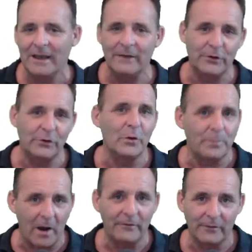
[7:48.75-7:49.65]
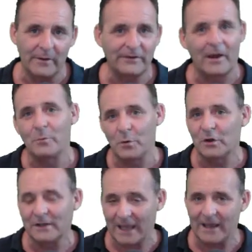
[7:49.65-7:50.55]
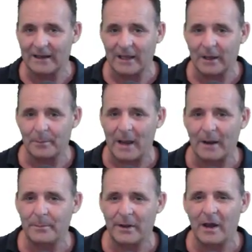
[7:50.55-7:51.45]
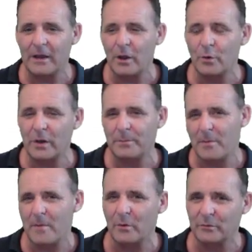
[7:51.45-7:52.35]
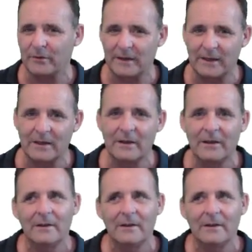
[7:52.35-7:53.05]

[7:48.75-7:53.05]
If you do buy from this, I will get a kickback, but I only promote the